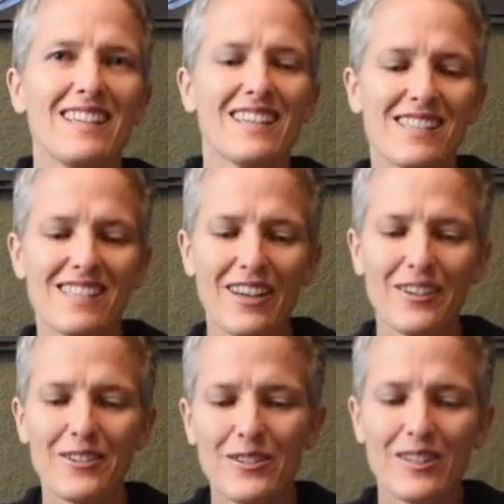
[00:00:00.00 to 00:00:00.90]

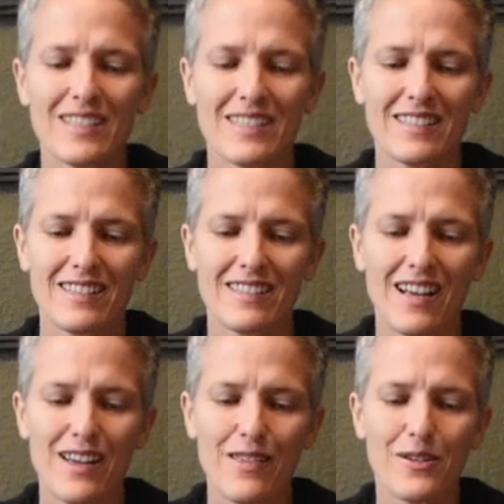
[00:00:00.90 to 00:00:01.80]
So,
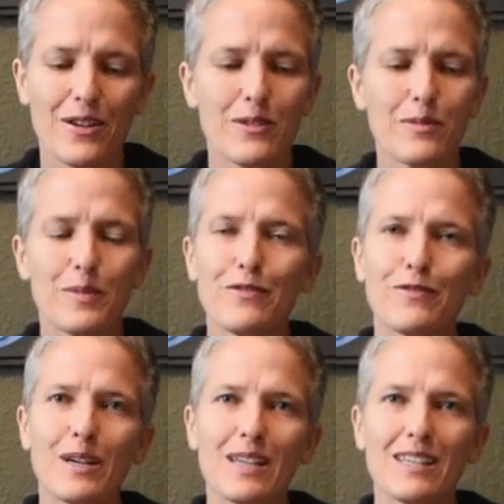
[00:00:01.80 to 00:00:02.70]
I thought it would be
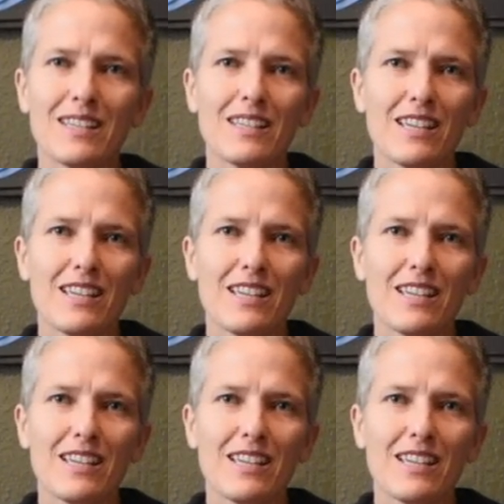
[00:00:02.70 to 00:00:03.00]
fun